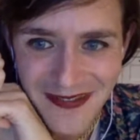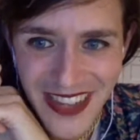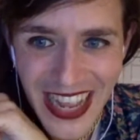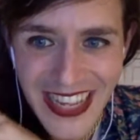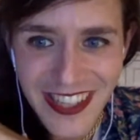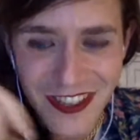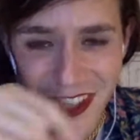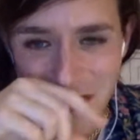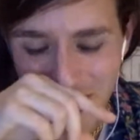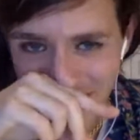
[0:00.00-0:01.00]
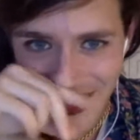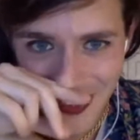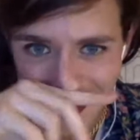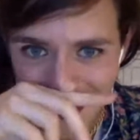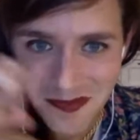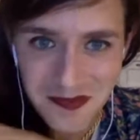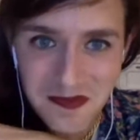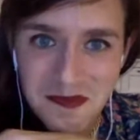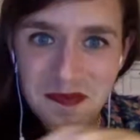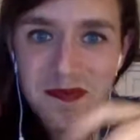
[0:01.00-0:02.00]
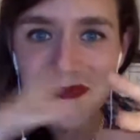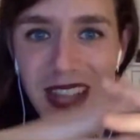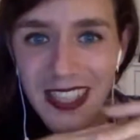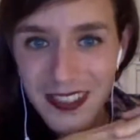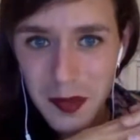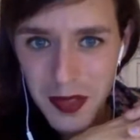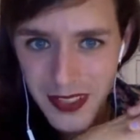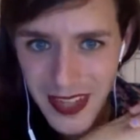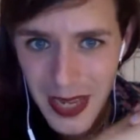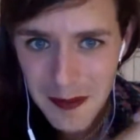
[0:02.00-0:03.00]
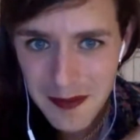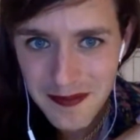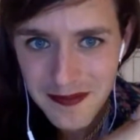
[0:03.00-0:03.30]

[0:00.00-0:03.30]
I enjoyed myself some of the time.